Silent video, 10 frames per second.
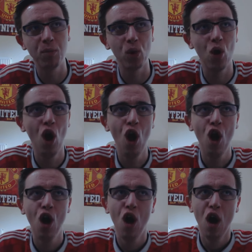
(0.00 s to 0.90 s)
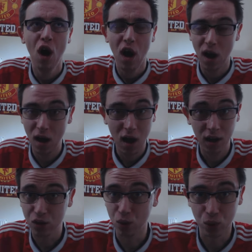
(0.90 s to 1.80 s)
But I, I
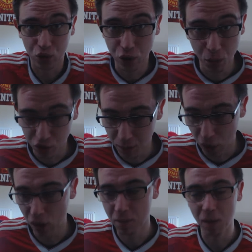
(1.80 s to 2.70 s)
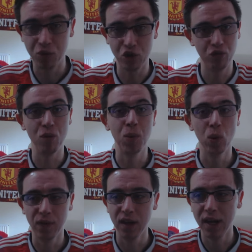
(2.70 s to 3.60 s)
don't know too much about him. I'm just
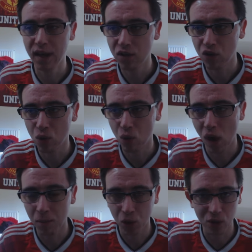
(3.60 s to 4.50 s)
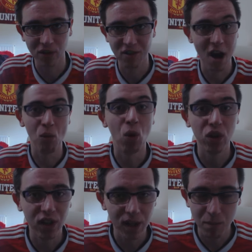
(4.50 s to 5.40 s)
reporting the link, so I'm not going to say I
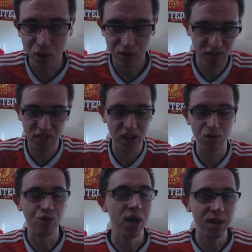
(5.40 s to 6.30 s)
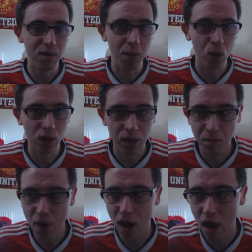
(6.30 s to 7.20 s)
want him and sit and rave about
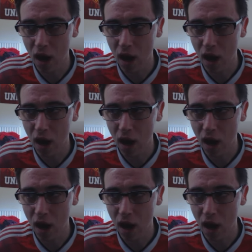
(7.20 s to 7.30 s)
him. Uh,